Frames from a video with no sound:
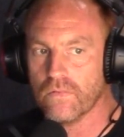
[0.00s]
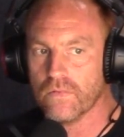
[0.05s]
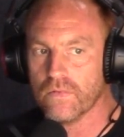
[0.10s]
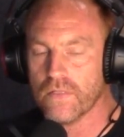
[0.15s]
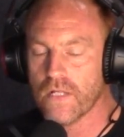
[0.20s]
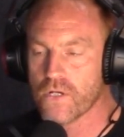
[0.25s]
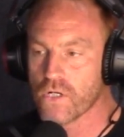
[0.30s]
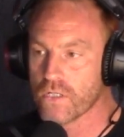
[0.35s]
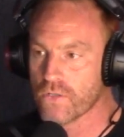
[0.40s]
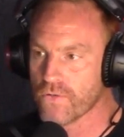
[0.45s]

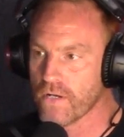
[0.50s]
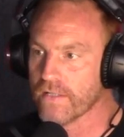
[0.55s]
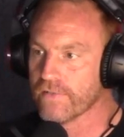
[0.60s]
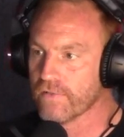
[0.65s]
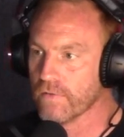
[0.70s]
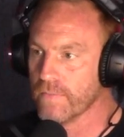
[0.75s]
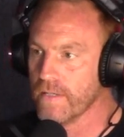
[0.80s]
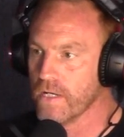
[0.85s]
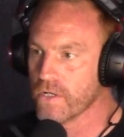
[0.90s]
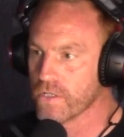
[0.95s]
digital
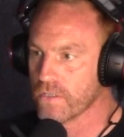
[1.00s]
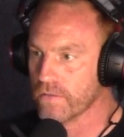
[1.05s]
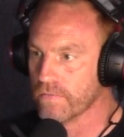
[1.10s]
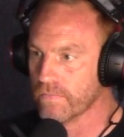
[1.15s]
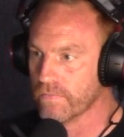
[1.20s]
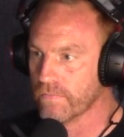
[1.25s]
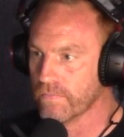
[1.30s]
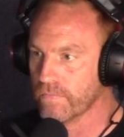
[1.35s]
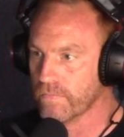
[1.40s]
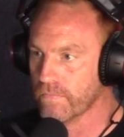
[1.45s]
transformation.
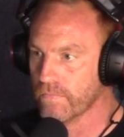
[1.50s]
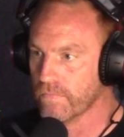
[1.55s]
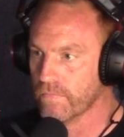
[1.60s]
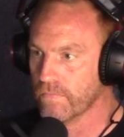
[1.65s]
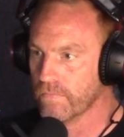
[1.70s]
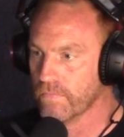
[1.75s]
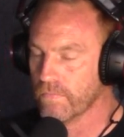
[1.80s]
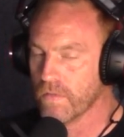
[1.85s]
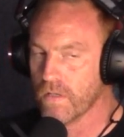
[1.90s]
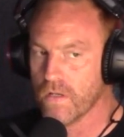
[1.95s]
Yeah.
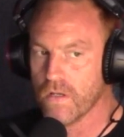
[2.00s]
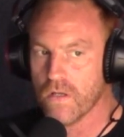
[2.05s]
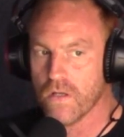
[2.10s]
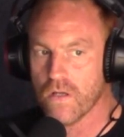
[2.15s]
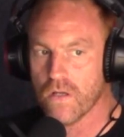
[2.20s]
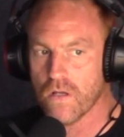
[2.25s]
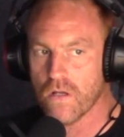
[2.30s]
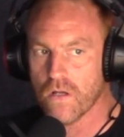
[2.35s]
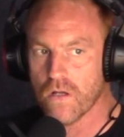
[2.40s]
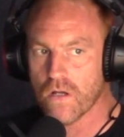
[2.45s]

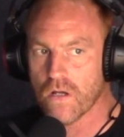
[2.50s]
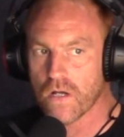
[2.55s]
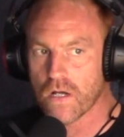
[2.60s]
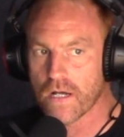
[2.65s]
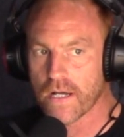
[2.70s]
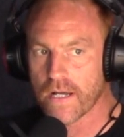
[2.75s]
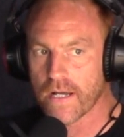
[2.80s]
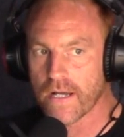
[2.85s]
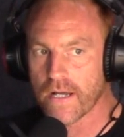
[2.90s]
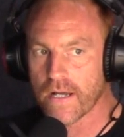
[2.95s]

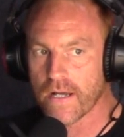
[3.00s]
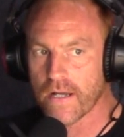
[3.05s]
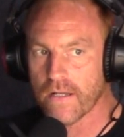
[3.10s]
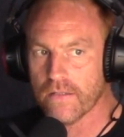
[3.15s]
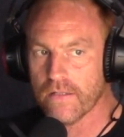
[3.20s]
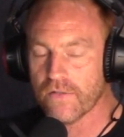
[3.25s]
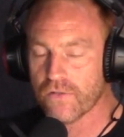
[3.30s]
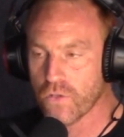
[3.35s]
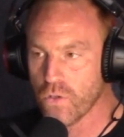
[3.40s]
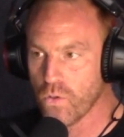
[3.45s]
Uh,
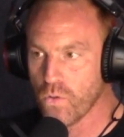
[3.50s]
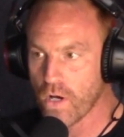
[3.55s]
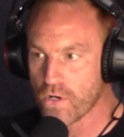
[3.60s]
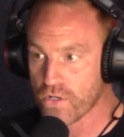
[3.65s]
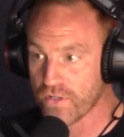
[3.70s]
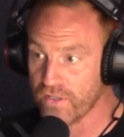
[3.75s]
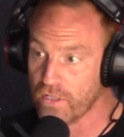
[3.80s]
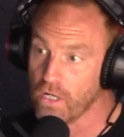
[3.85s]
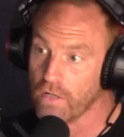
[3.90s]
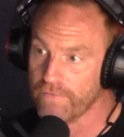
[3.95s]
there's two
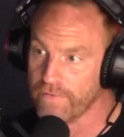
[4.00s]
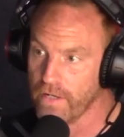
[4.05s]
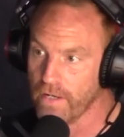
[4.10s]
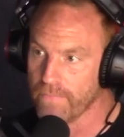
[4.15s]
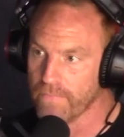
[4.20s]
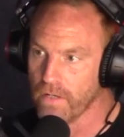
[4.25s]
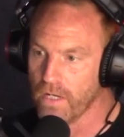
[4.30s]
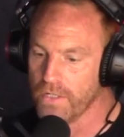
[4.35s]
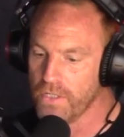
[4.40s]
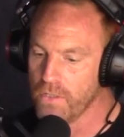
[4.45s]
questions I got for you,
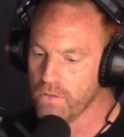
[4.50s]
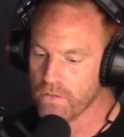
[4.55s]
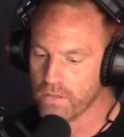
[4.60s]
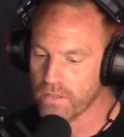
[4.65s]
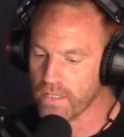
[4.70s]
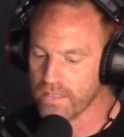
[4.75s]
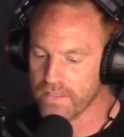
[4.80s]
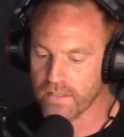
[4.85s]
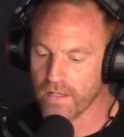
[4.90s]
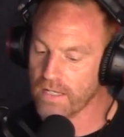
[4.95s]
and Go you then. can
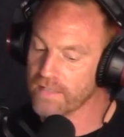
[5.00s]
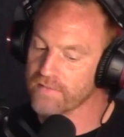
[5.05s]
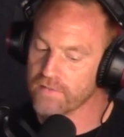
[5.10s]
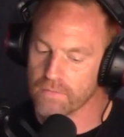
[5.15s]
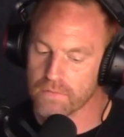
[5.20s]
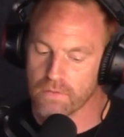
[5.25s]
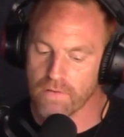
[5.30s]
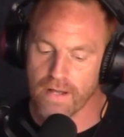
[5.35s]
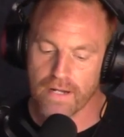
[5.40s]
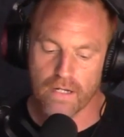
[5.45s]
either answer
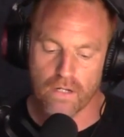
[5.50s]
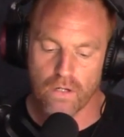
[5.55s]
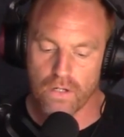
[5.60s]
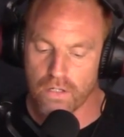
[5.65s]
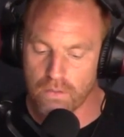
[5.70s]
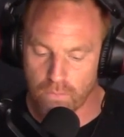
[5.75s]
them directly, or you